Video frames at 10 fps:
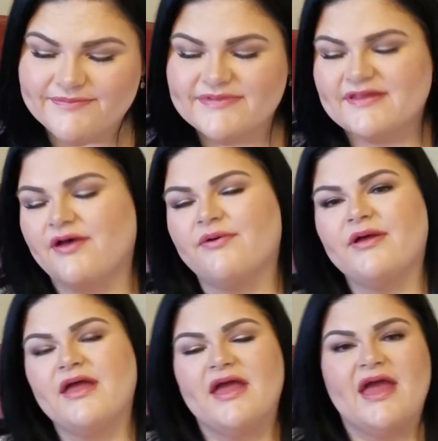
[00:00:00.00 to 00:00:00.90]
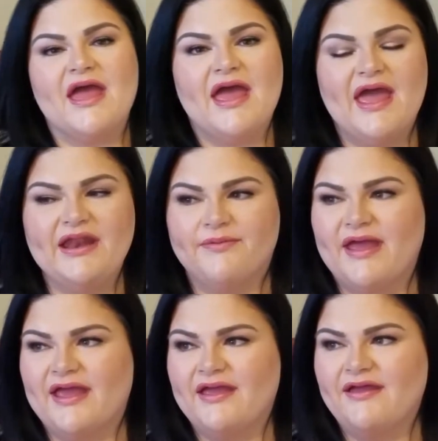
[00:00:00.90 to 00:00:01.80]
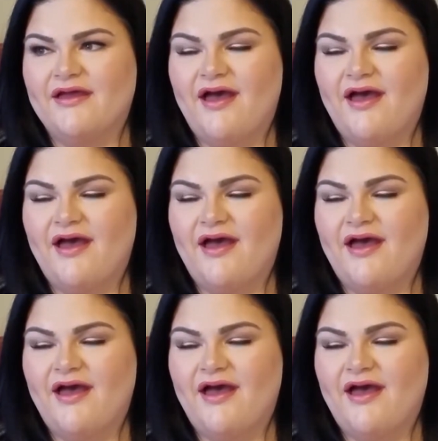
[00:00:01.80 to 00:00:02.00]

So anyway,